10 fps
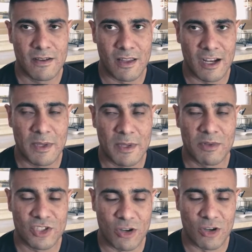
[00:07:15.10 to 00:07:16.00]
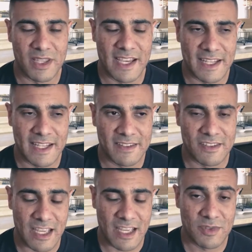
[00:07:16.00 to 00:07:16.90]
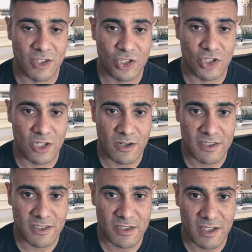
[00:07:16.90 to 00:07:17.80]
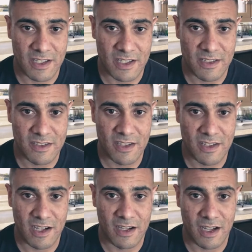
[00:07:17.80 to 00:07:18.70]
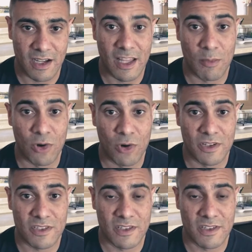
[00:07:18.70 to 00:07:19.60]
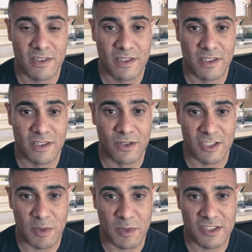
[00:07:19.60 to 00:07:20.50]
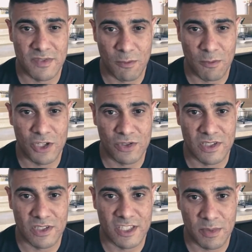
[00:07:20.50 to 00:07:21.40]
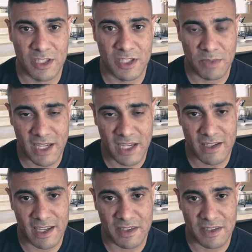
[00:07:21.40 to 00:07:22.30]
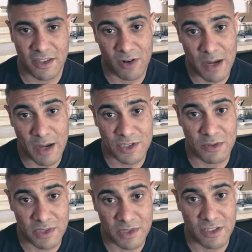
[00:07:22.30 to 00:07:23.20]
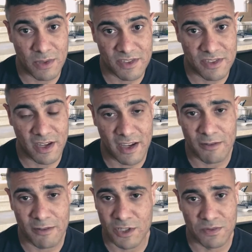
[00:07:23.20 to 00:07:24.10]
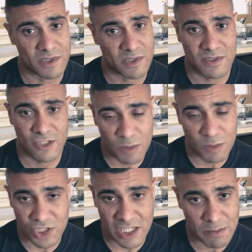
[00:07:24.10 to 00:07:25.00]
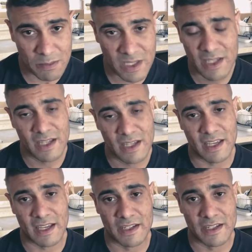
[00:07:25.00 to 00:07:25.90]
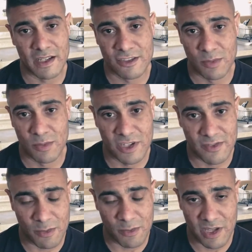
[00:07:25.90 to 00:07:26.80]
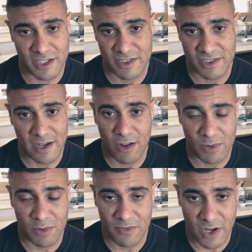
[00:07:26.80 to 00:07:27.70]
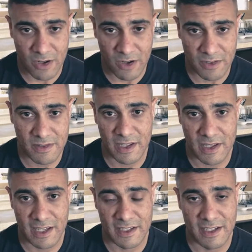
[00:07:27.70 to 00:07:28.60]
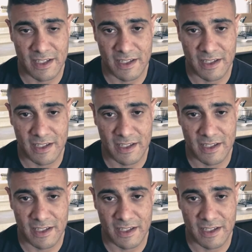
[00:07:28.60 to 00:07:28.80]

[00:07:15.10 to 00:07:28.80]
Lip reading: have told me that the Samsung insurance is a lot more expensive than what you could typically pay, and the other option would be USAA, which was super cheap and super easy for me. I just did it all over the phone, and